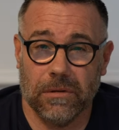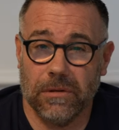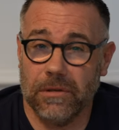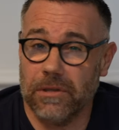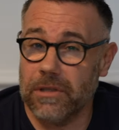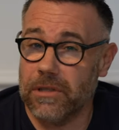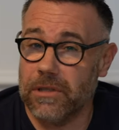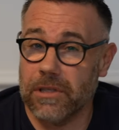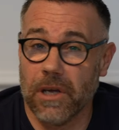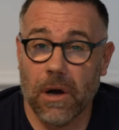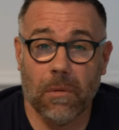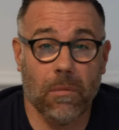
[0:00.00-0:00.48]

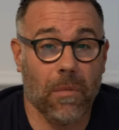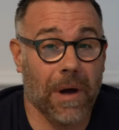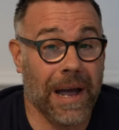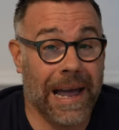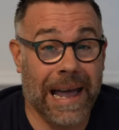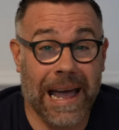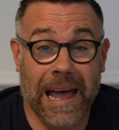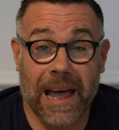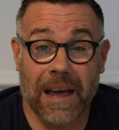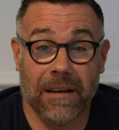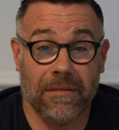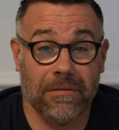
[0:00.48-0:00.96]
You don't
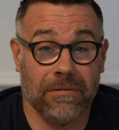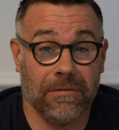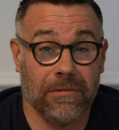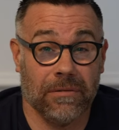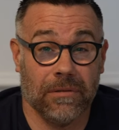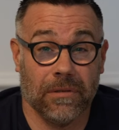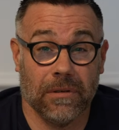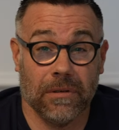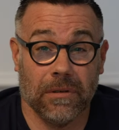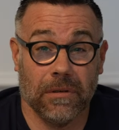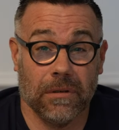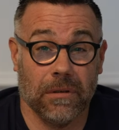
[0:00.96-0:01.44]
have
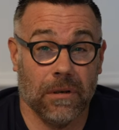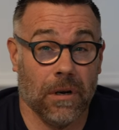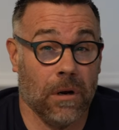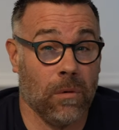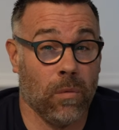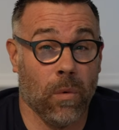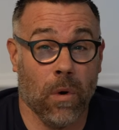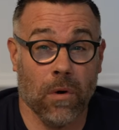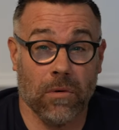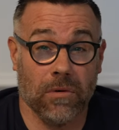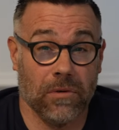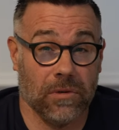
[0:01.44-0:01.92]
a
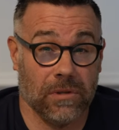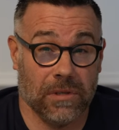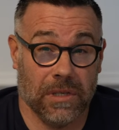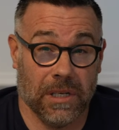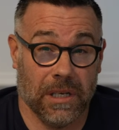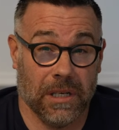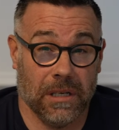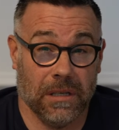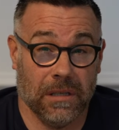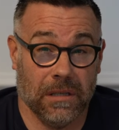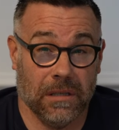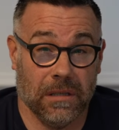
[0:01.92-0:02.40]
warranty.